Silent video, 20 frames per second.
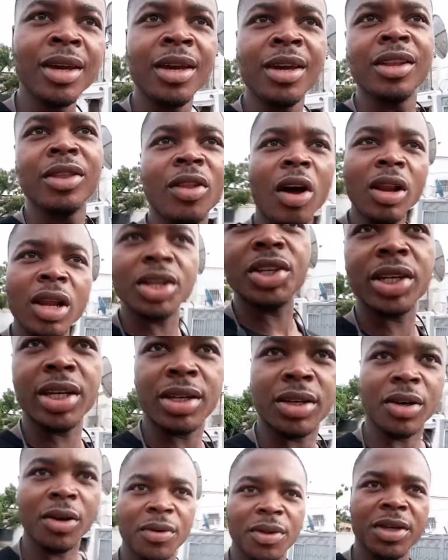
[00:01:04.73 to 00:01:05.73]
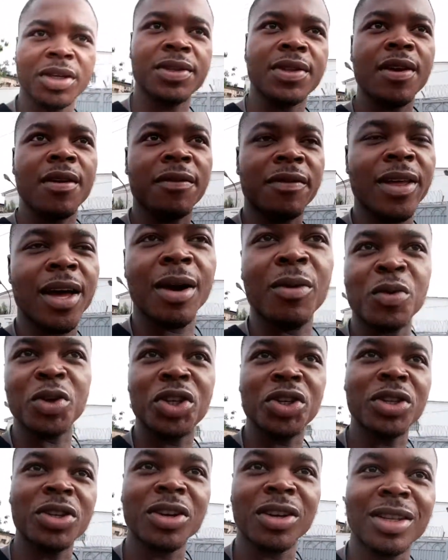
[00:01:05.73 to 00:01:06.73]
knowledge and all this stuff that we
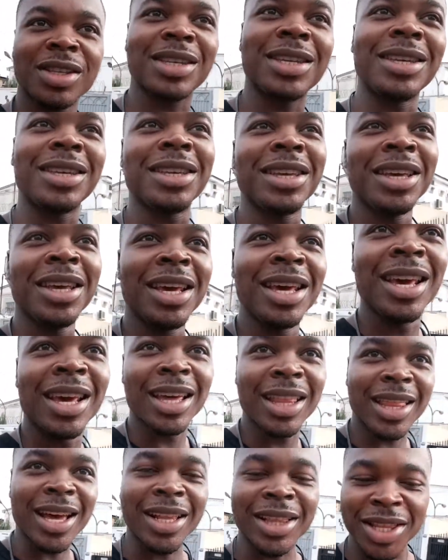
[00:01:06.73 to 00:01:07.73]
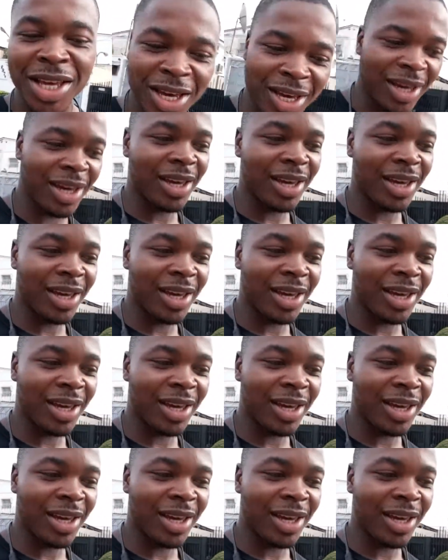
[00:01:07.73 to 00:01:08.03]
should not, that they,